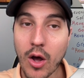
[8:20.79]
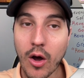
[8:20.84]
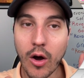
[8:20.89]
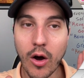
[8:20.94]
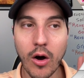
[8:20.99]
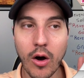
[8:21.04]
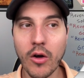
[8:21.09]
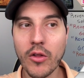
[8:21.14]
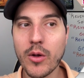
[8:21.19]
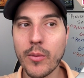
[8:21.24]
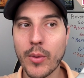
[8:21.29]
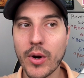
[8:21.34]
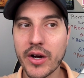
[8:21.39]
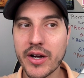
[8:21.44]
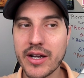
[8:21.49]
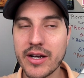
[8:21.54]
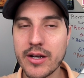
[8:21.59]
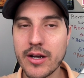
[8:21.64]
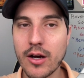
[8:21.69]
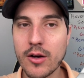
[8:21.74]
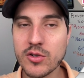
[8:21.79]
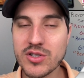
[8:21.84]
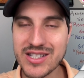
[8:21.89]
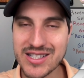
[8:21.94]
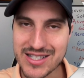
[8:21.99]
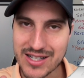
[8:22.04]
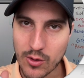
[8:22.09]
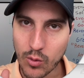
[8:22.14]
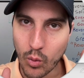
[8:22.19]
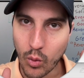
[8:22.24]
All the market knows
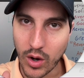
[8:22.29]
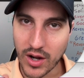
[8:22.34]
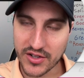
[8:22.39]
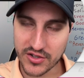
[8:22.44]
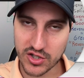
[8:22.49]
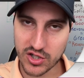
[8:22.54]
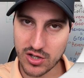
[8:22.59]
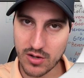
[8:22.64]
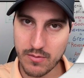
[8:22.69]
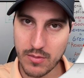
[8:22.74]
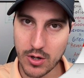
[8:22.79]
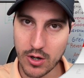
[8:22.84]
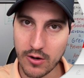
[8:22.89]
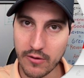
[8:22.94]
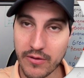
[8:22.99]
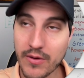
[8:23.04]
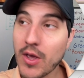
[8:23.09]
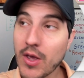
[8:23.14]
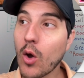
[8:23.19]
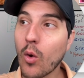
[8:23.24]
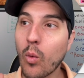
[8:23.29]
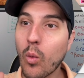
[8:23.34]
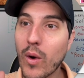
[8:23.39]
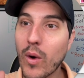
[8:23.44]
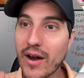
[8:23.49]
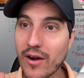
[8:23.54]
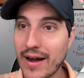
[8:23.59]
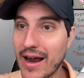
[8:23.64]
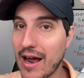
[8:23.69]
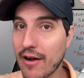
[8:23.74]
is it wants to move
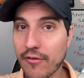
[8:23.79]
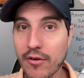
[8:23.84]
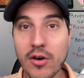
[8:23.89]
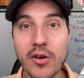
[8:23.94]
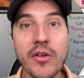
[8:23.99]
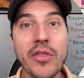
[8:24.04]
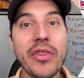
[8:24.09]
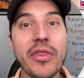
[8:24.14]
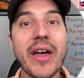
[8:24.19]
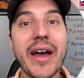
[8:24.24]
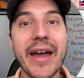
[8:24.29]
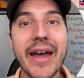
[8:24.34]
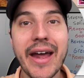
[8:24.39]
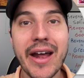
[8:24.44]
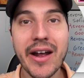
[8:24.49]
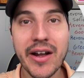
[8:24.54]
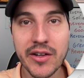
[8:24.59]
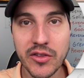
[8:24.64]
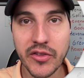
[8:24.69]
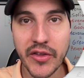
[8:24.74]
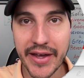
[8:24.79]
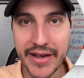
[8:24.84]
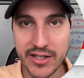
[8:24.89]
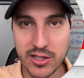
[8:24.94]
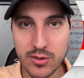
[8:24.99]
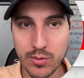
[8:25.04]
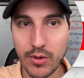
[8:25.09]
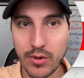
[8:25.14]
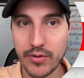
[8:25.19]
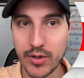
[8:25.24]
wherever the headlines
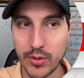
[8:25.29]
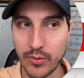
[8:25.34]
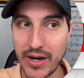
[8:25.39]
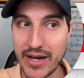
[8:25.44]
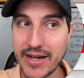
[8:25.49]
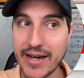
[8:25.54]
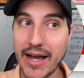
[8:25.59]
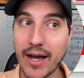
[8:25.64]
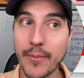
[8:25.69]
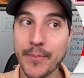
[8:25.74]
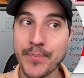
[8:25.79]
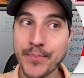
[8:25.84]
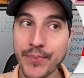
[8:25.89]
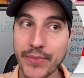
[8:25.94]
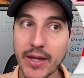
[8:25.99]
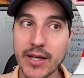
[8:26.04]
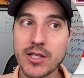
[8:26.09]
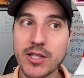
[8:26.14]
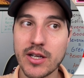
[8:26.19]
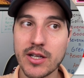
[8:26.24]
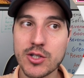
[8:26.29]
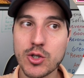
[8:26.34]
move it right now. It's